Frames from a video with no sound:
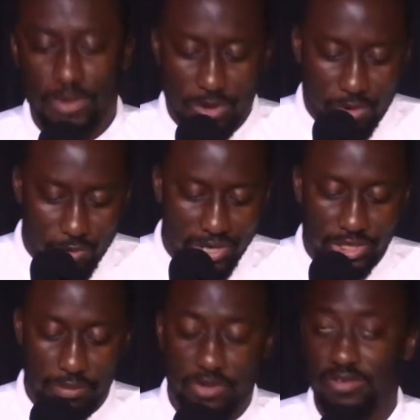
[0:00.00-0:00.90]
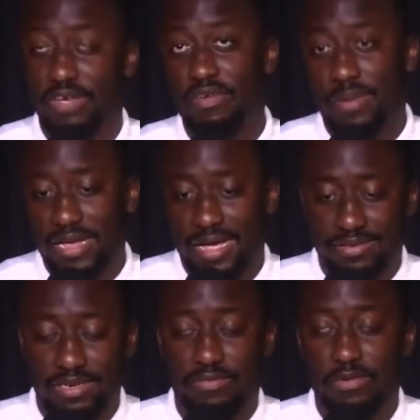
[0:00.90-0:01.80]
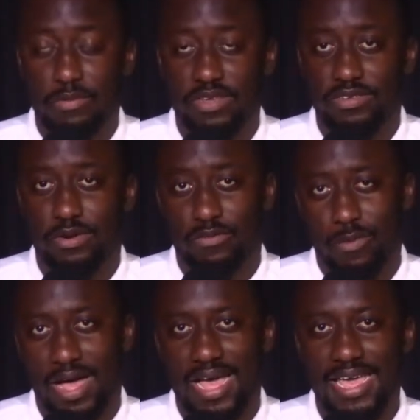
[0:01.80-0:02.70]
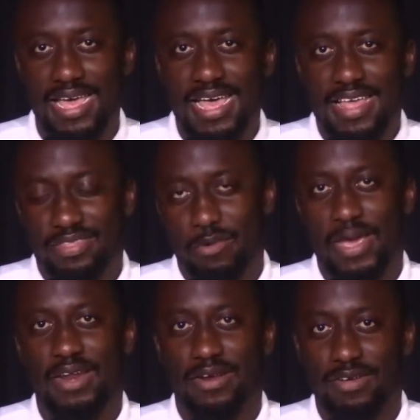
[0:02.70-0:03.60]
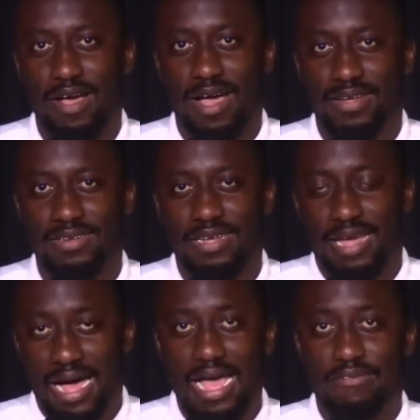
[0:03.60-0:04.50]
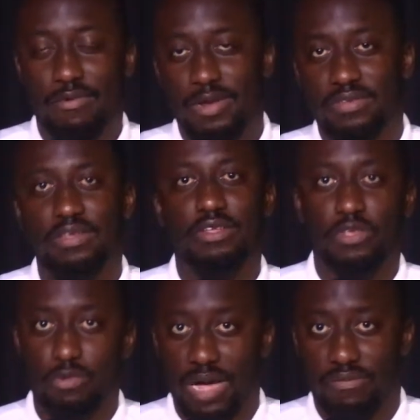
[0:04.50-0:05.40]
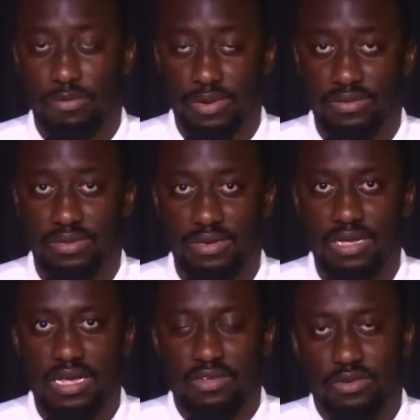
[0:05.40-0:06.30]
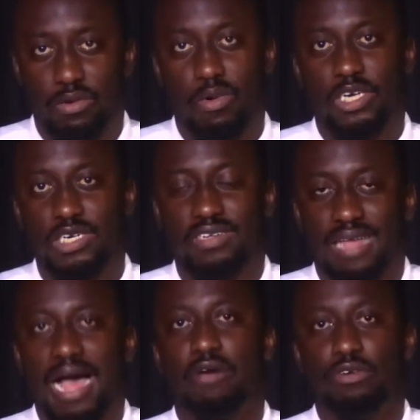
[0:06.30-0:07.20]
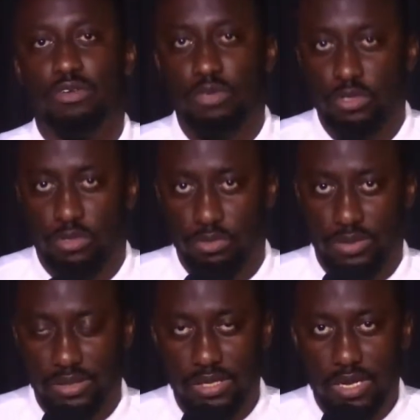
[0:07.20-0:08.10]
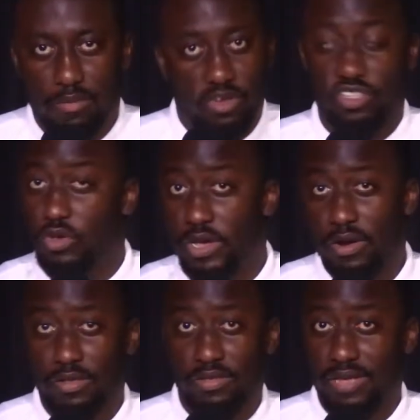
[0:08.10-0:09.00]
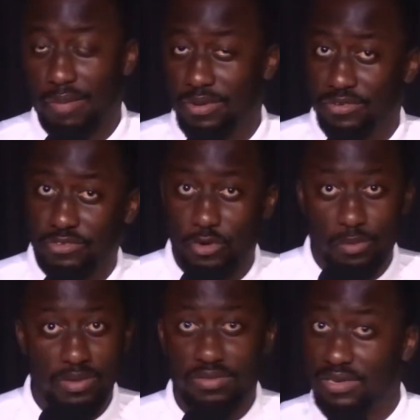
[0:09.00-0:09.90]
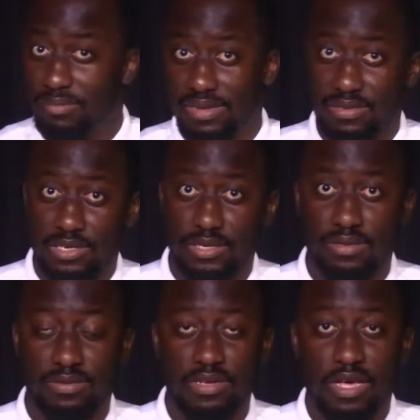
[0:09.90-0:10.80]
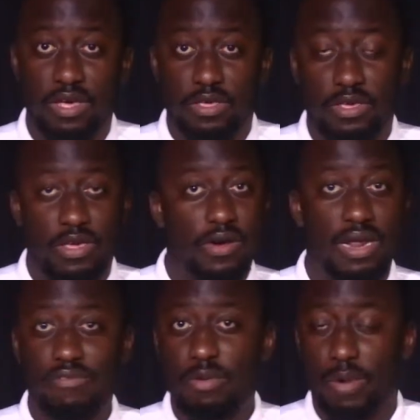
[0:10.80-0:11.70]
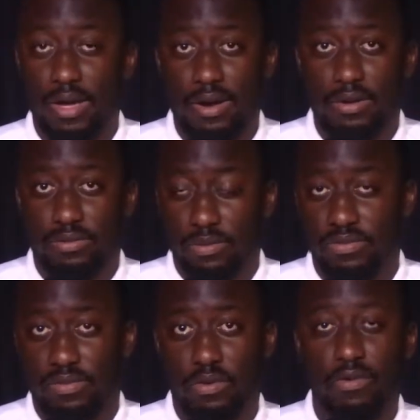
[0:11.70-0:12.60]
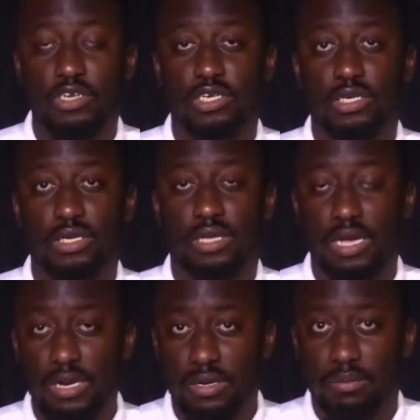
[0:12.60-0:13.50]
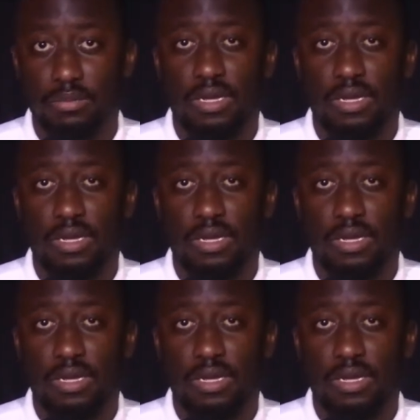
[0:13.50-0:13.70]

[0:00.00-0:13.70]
question because everybody has a different reason of why they wait on God. I have a reason, you have a reason. So the question is, how do you do it? Because you hear it all the time in sermons and messages. You hear it everywhere in terms of the Christian kingdom,